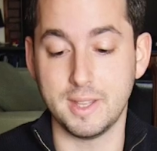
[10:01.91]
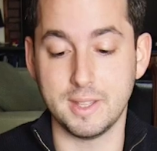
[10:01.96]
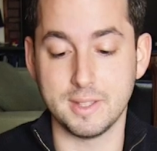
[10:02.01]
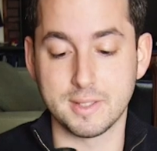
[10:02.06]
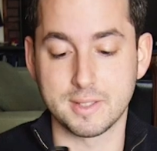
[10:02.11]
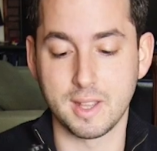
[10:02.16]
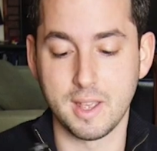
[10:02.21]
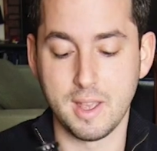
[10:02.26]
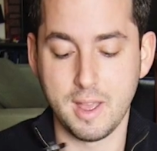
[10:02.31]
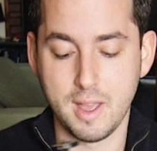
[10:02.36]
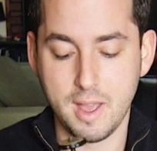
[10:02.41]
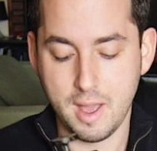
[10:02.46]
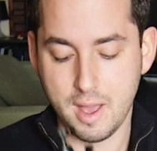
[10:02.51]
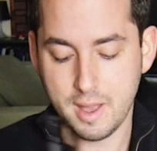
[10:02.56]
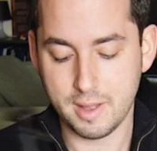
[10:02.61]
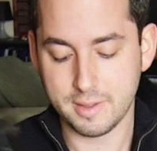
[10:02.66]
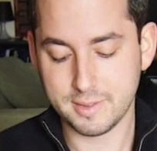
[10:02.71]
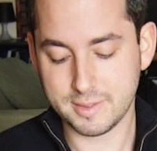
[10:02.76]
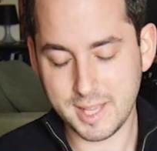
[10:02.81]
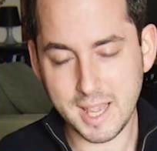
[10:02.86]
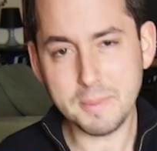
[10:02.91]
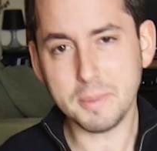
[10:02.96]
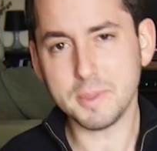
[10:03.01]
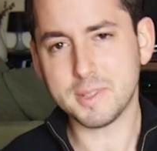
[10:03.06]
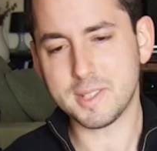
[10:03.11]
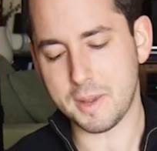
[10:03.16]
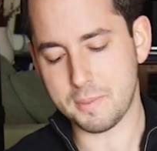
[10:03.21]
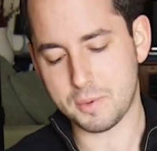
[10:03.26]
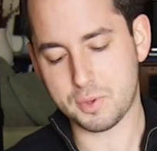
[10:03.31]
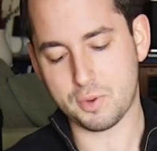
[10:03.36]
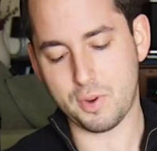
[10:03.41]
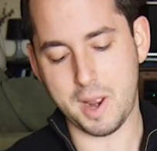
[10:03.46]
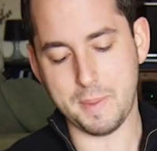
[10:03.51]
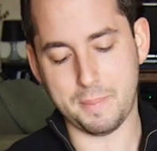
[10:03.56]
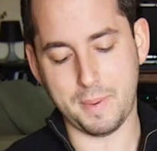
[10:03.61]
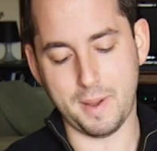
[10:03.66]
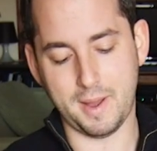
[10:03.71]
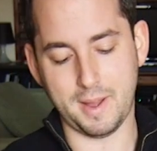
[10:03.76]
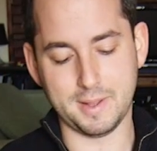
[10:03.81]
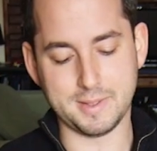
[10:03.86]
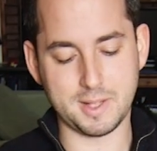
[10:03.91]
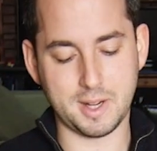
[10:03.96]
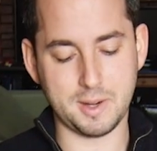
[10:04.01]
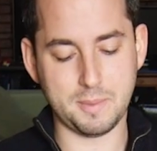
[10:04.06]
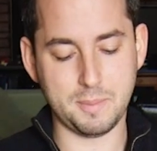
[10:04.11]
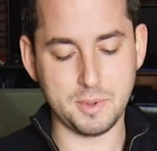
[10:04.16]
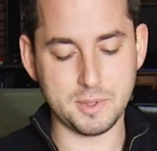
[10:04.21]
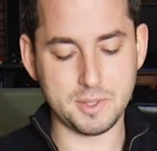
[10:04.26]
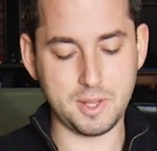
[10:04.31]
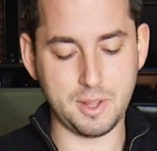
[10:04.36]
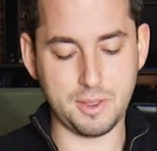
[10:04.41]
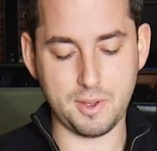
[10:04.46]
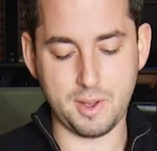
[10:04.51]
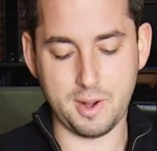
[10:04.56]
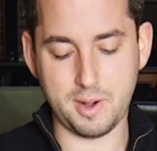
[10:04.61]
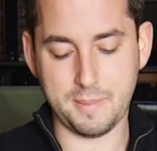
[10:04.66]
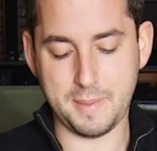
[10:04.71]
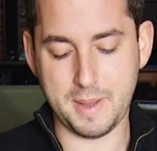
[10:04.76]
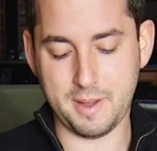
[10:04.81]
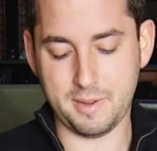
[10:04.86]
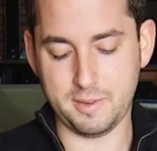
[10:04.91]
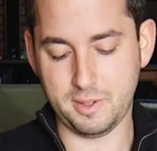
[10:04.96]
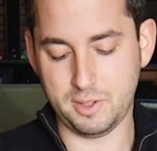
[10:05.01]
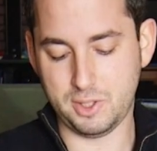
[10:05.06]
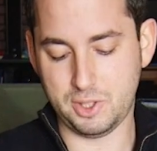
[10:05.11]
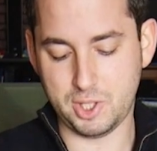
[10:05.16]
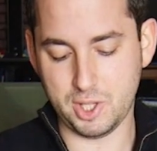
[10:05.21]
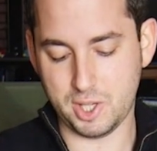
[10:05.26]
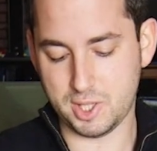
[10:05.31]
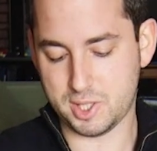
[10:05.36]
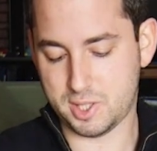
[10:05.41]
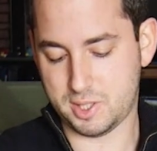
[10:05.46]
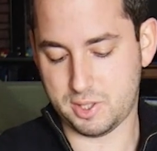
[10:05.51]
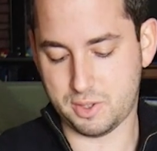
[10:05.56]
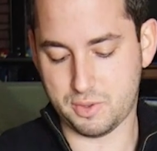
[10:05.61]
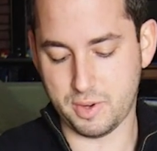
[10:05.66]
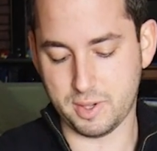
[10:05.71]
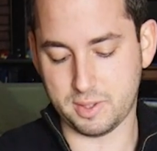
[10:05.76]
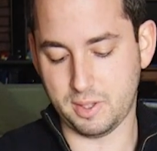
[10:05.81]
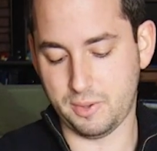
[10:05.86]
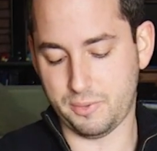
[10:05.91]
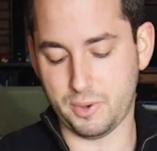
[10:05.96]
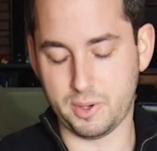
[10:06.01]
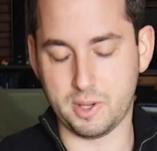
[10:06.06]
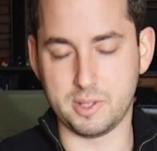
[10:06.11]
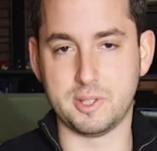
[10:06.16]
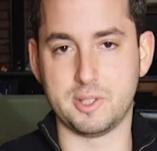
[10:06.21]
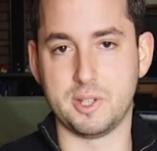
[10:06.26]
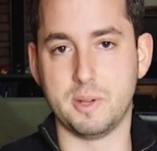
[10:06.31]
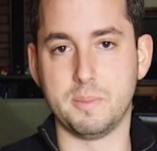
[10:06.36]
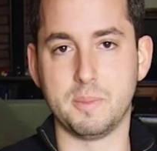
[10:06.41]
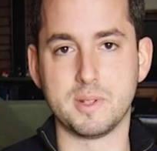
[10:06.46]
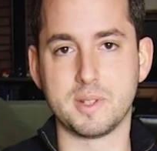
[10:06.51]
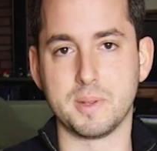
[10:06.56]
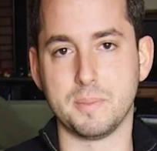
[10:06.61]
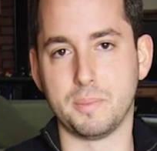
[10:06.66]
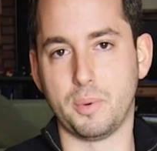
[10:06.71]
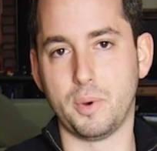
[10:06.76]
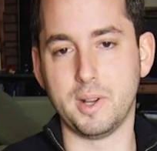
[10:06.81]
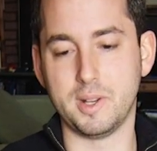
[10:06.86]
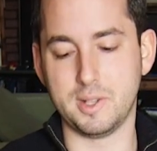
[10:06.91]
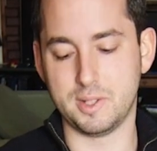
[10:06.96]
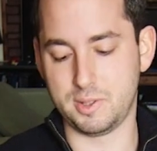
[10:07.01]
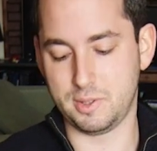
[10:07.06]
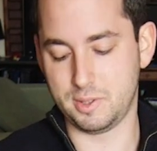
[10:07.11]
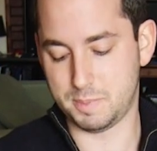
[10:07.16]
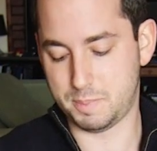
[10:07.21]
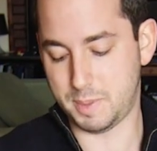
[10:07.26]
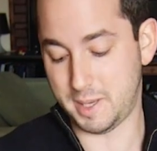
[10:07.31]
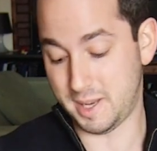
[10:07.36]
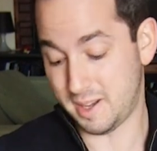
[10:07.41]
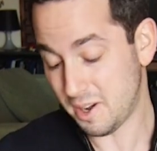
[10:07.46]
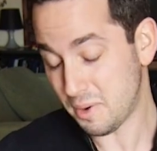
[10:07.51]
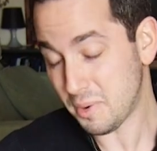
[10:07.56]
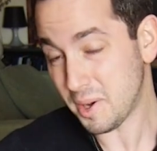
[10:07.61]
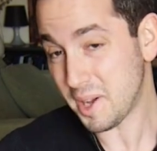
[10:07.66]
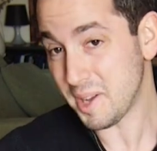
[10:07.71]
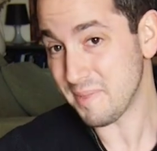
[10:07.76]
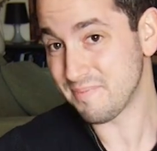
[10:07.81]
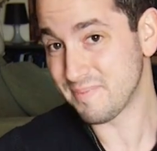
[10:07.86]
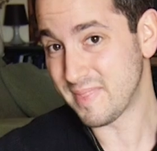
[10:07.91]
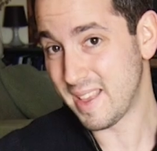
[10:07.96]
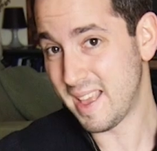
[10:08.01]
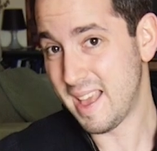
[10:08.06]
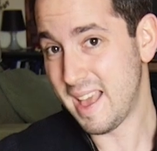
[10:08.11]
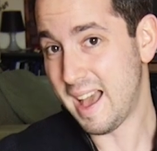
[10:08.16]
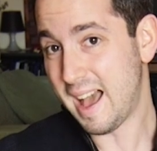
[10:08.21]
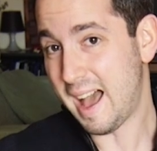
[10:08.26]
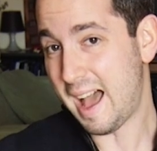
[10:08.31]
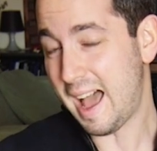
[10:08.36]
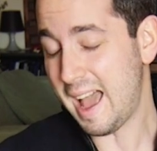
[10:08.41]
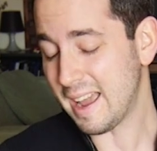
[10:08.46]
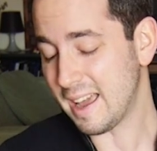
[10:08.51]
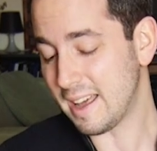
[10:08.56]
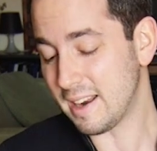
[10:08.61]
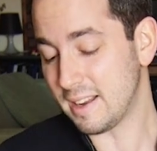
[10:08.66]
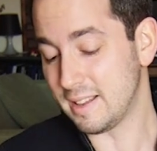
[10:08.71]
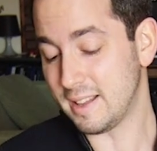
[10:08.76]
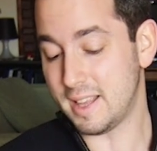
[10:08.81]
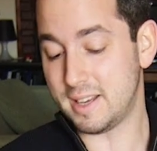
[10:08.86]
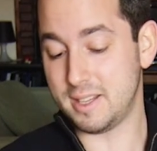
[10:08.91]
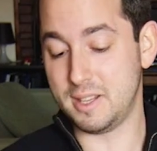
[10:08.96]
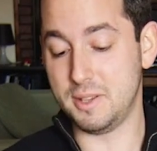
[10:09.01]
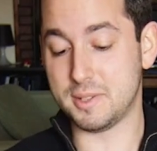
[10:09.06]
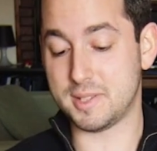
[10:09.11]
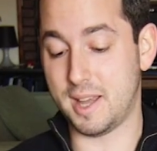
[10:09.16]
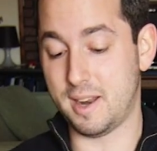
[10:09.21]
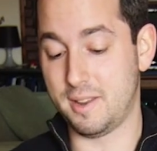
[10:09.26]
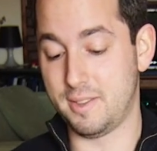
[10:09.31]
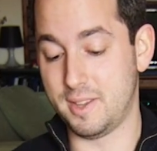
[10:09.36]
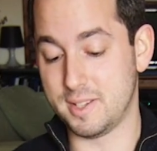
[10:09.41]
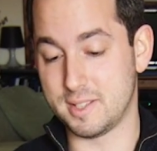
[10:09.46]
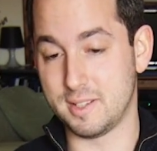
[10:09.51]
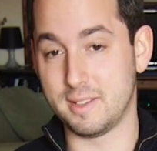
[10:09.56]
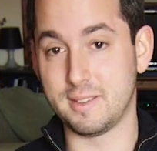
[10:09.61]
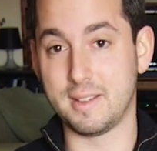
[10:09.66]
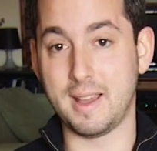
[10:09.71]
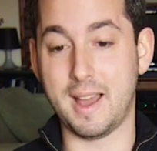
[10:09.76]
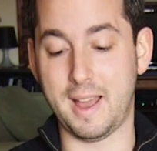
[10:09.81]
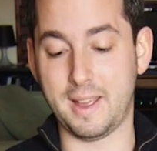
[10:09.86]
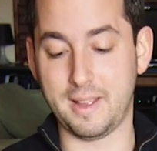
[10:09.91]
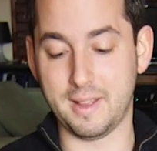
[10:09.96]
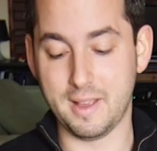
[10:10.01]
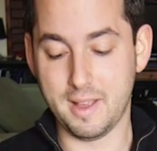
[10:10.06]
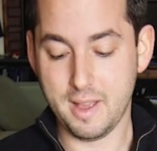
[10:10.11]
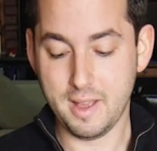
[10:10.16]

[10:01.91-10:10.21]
these. tabletop tripods are mostly thought about just strictly for consumers and point and shoots, but you know what? I got a lot of use out of this little guy.